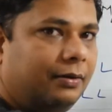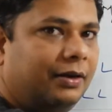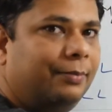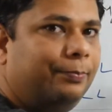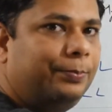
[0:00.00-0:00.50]

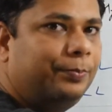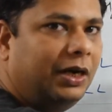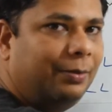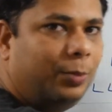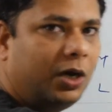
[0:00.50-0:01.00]

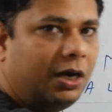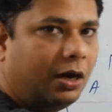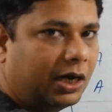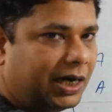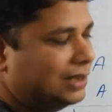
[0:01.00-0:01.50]
lymphoid
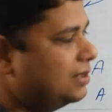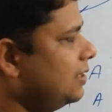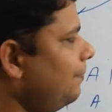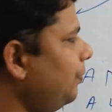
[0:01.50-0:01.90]
organs